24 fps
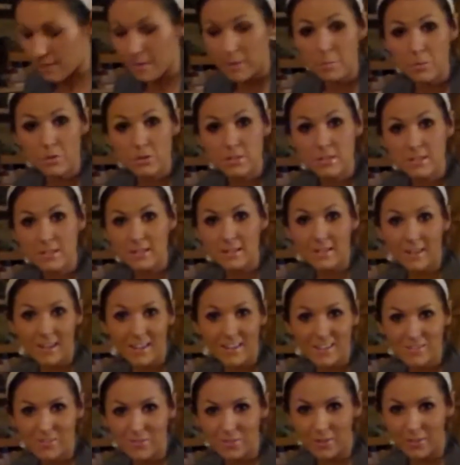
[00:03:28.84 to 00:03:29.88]
and then we're just going to
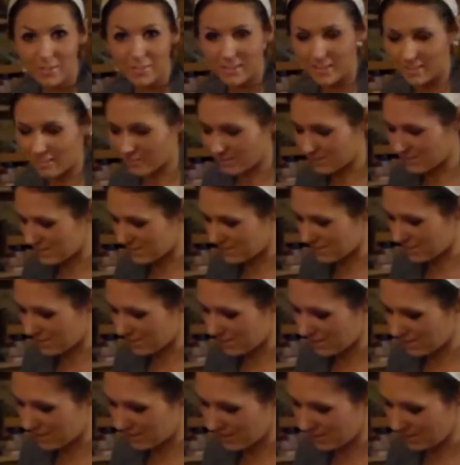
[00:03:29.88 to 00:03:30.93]
kind of fill in on the
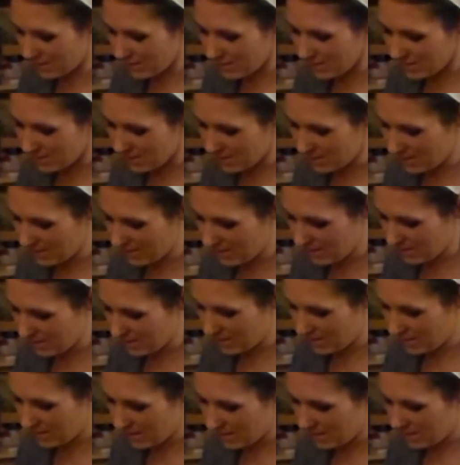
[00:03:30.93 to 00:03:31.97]
center here.
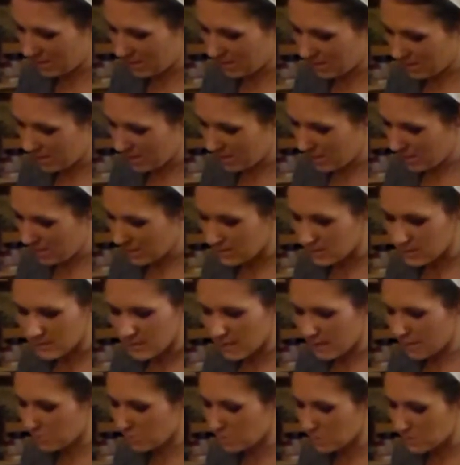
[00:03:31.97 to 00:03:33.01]
It
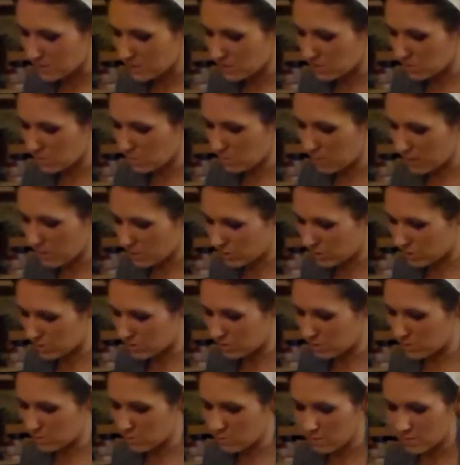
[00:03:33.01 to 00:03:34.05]
doesn't have to be too much or
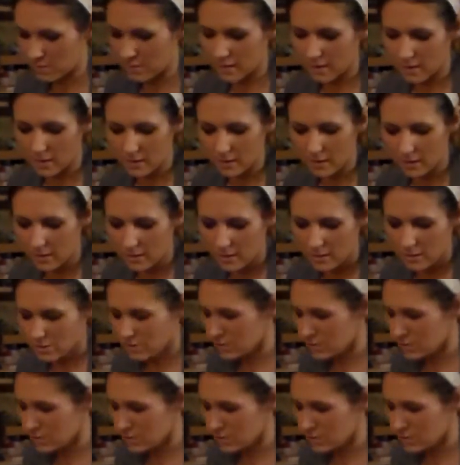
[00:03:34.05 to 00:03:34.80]
too thick,